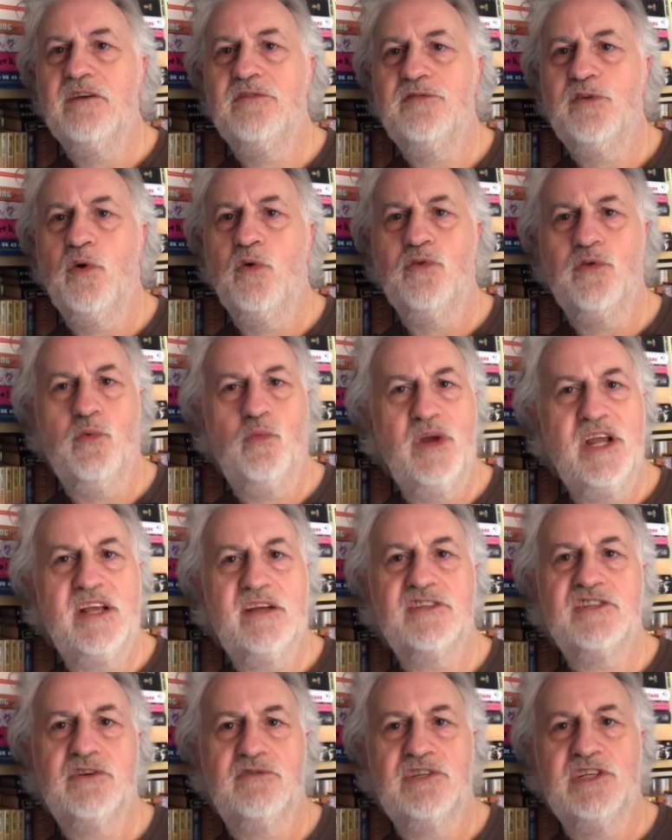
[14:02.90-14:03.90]
for the week
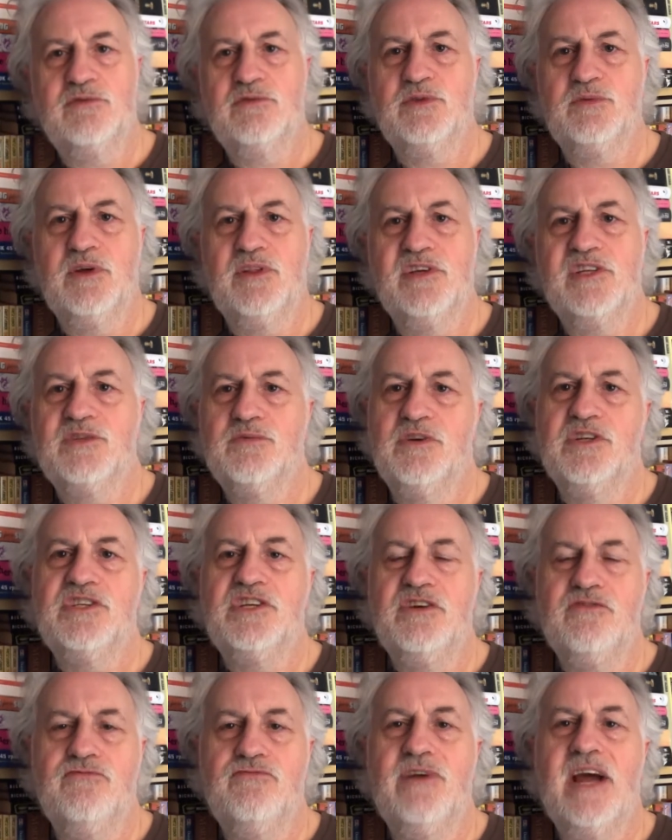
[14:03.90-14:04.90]
or so she was with us where
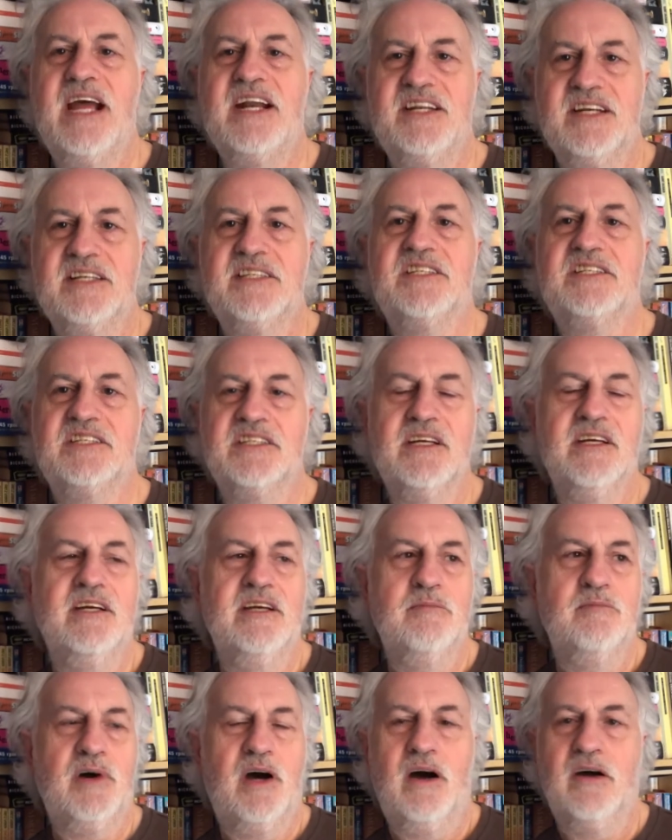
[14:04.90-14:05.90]
she read us
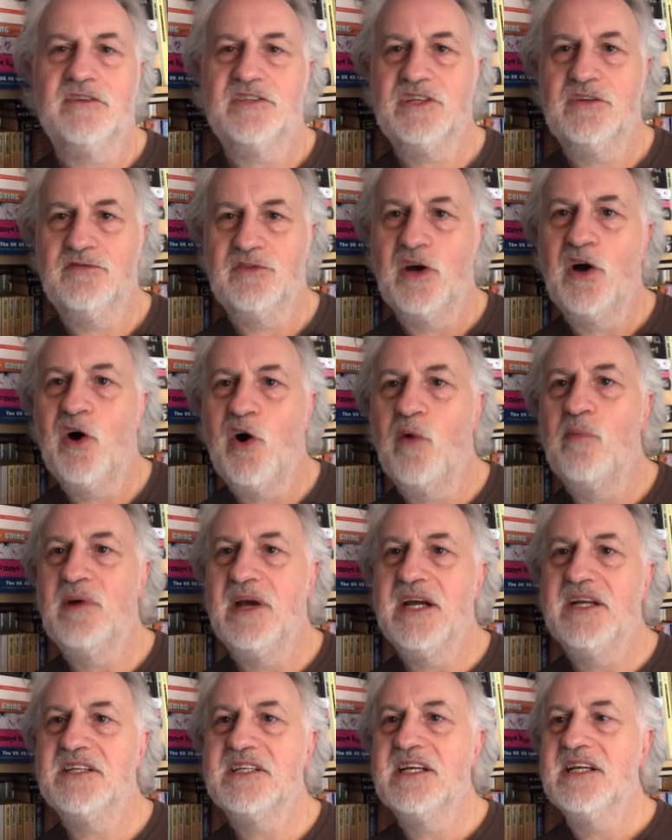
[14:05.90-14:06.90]
parts of The
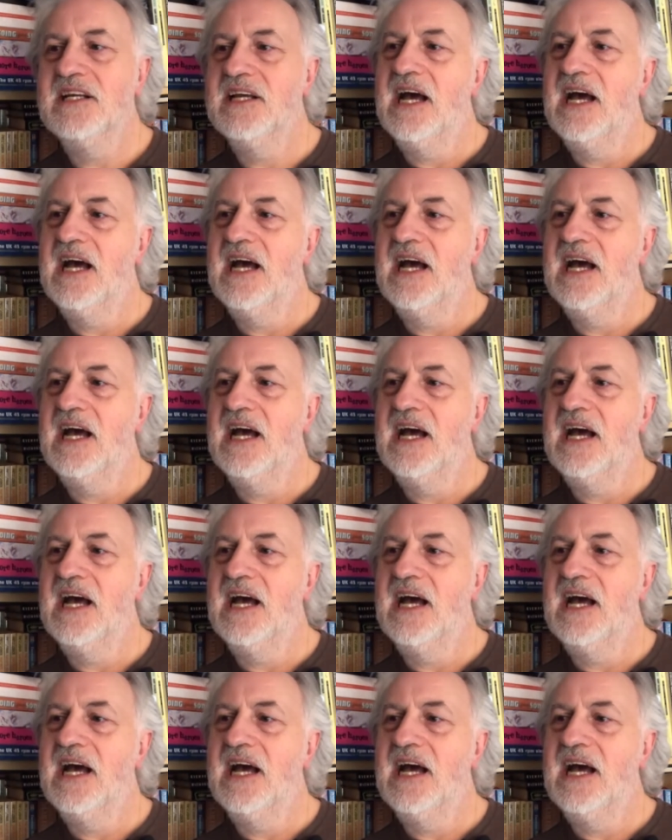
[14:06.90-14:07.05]
Hobbit.